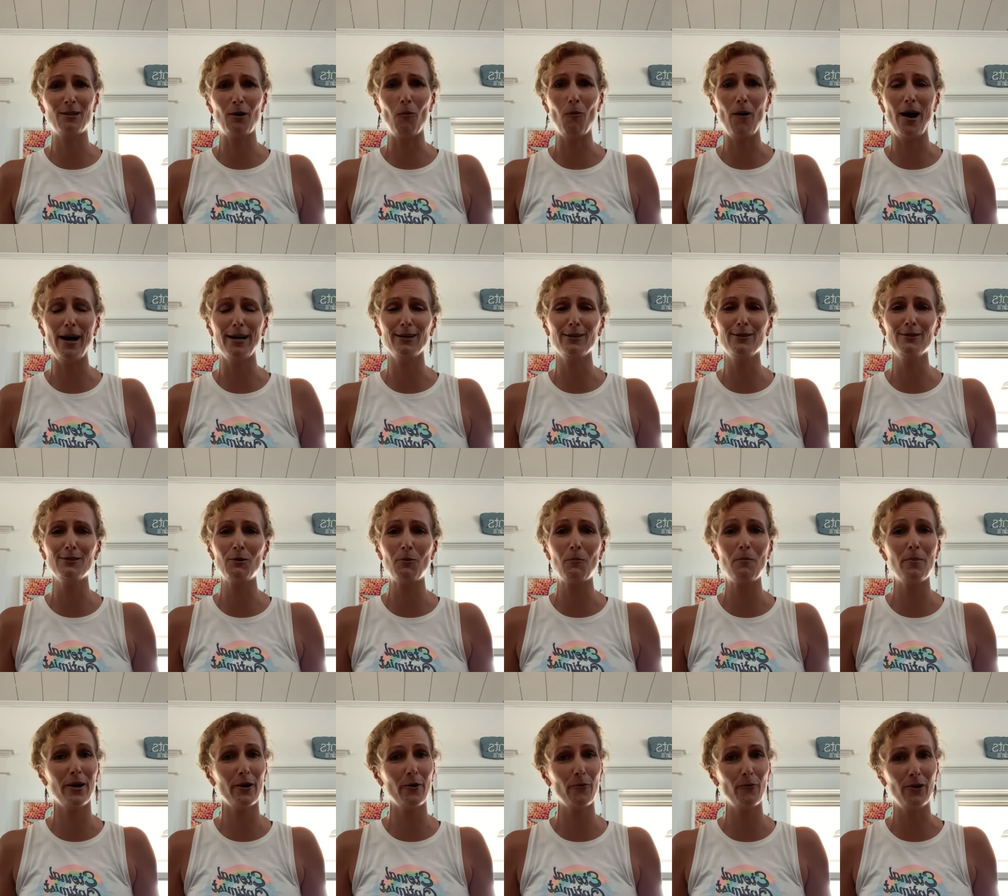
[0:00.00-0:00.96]
while, so
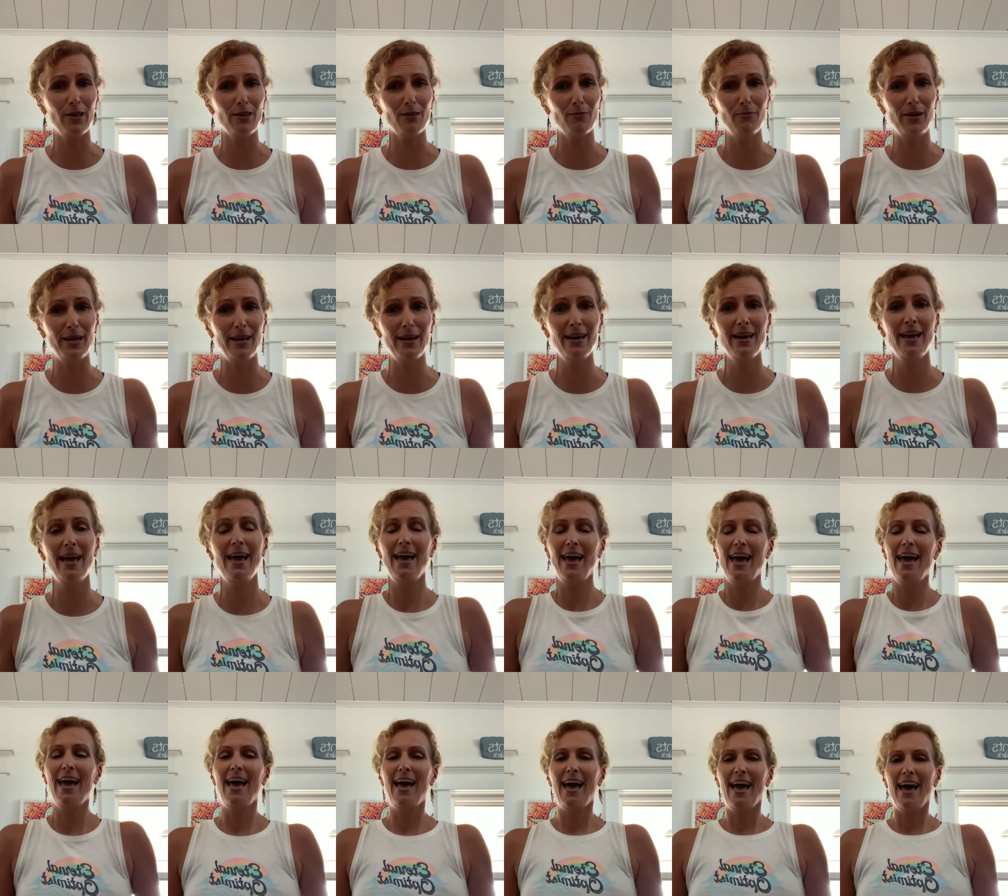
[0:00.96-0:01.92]
bear with me.
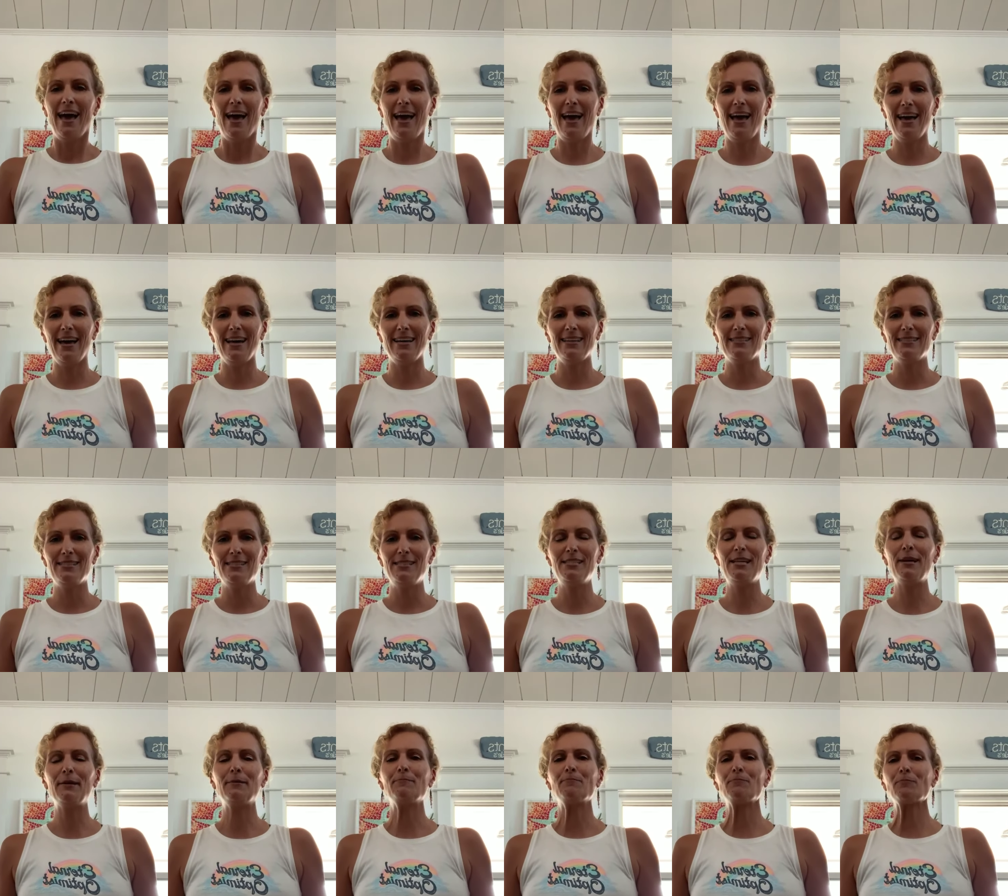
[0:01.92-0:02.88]
And
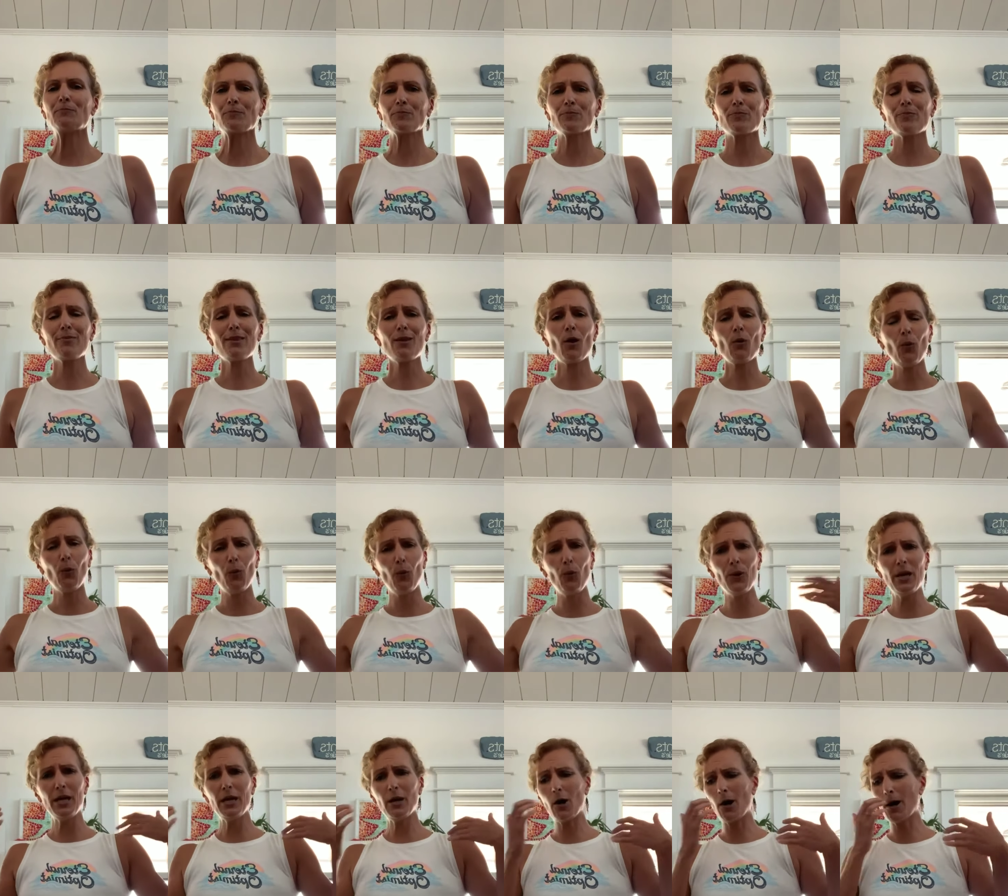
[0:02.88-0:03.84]

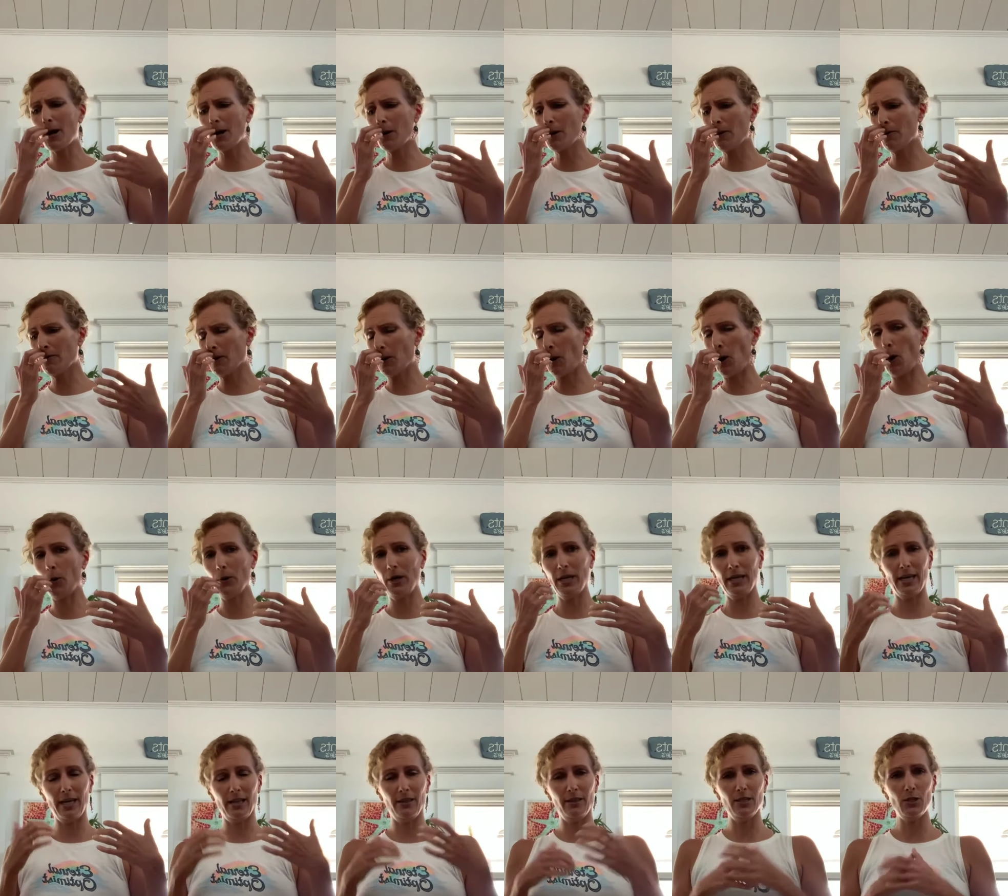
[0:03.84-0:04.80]
we are honing
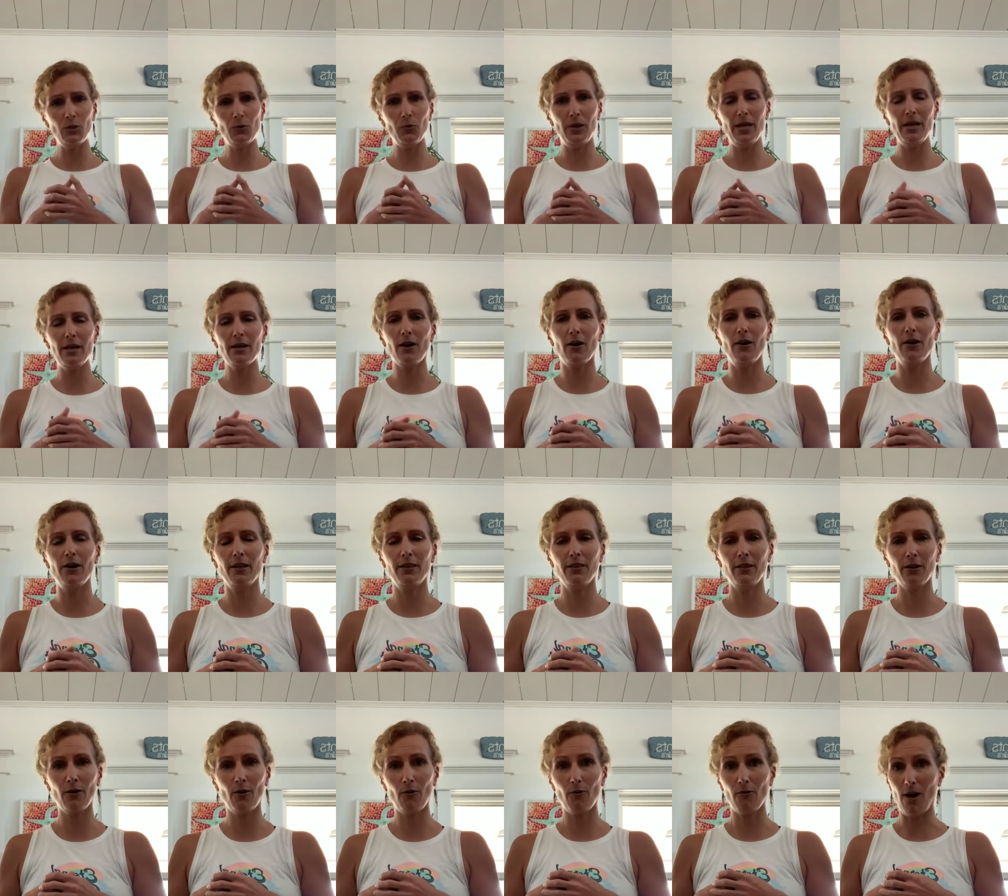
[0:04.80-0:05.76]
in this week on
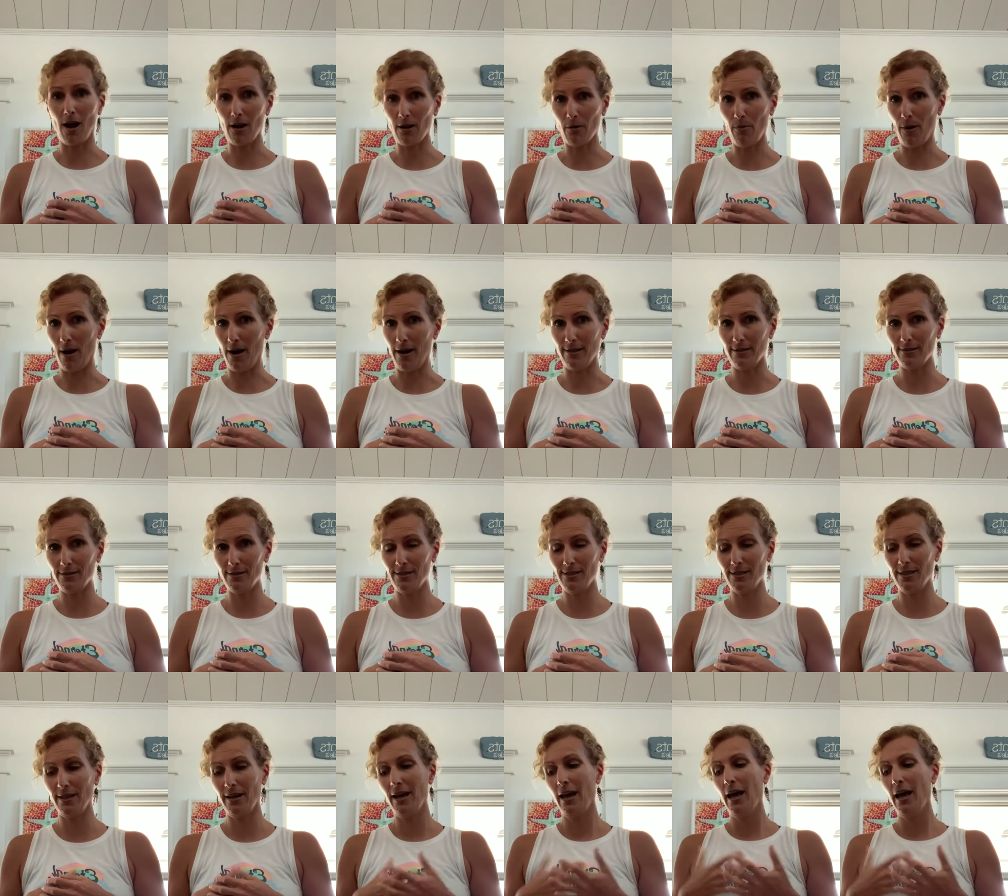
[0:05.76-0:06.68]
the crock pot.